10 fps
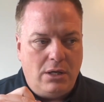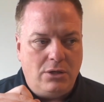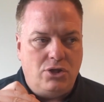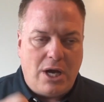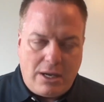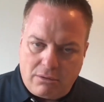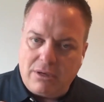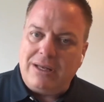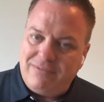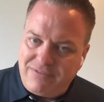
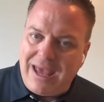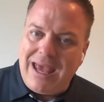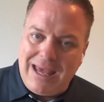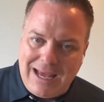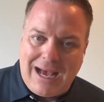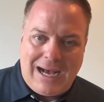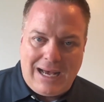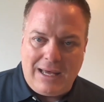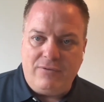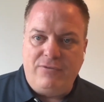generative
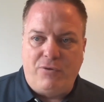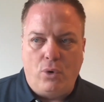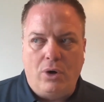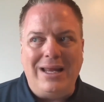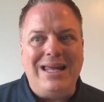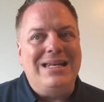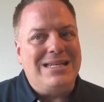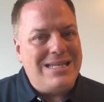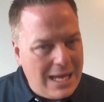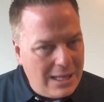AI for
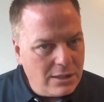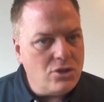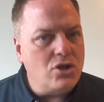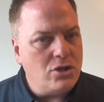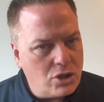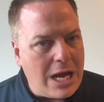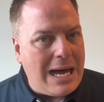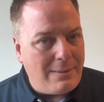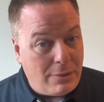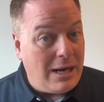intelligent
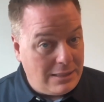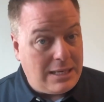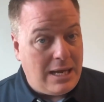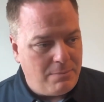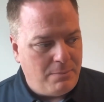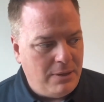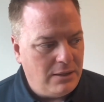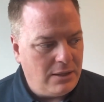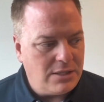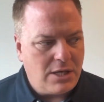chatbot
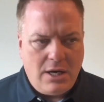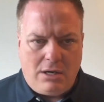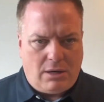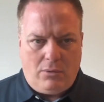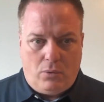capabilities, right?